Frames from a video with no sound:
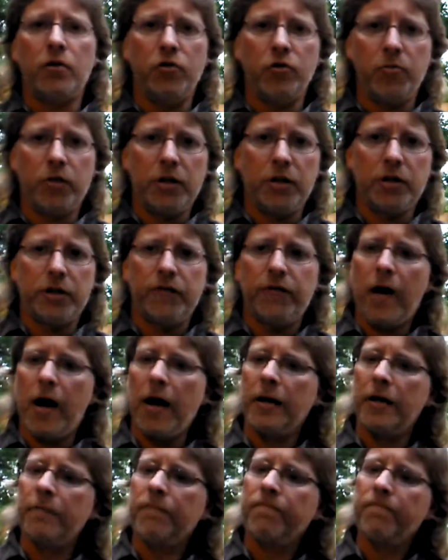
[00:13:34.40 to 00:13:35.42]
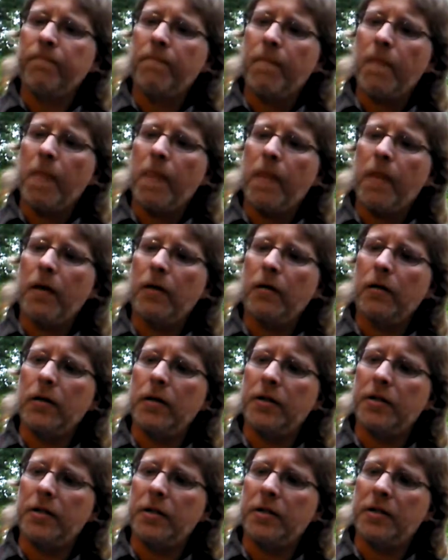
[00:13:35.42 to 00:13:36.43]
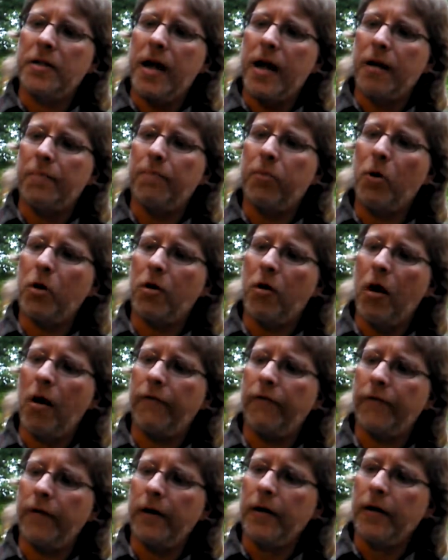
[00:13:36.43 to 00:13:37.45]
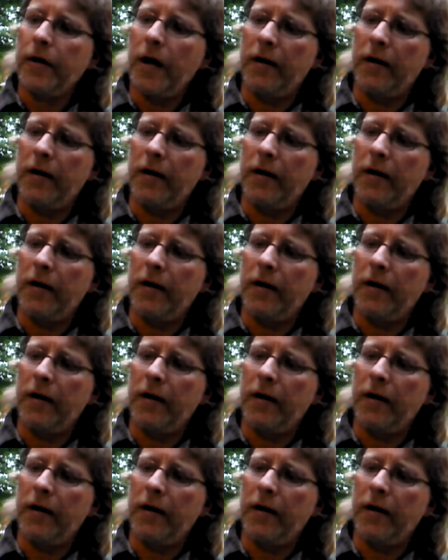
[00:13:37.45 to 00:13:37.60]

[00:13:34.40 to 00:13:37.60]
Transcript: you'll be just fine. It's not a put off.